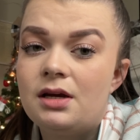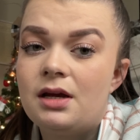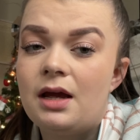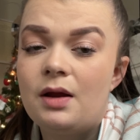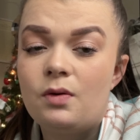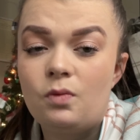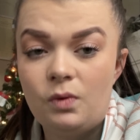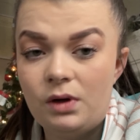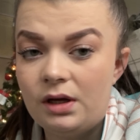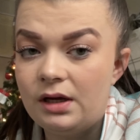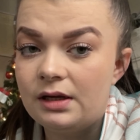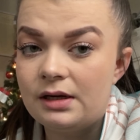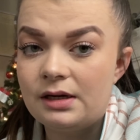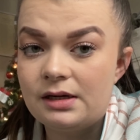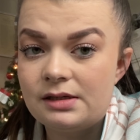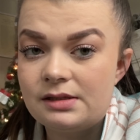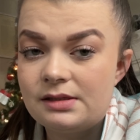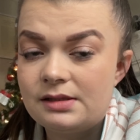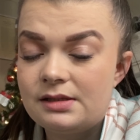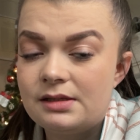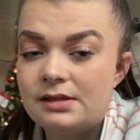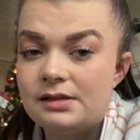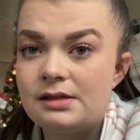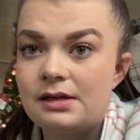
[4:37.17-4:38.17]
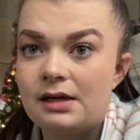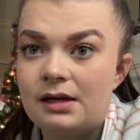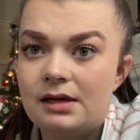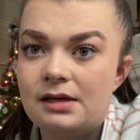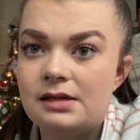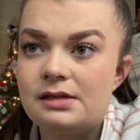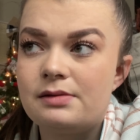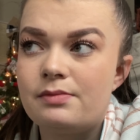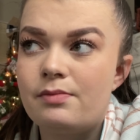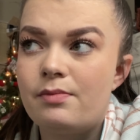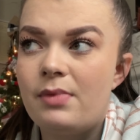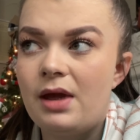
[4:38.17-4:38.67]
and weakness is like
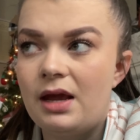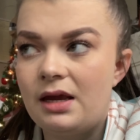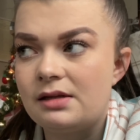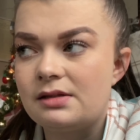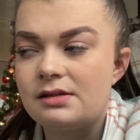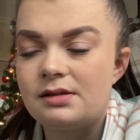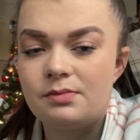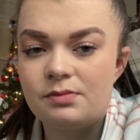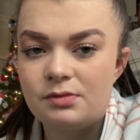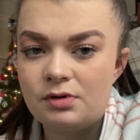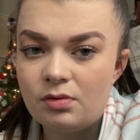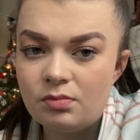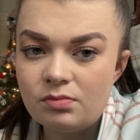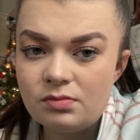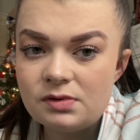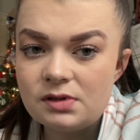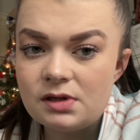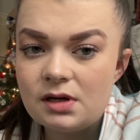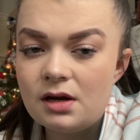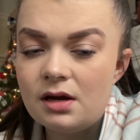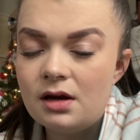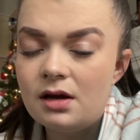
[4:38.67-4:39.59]
his main symptoms.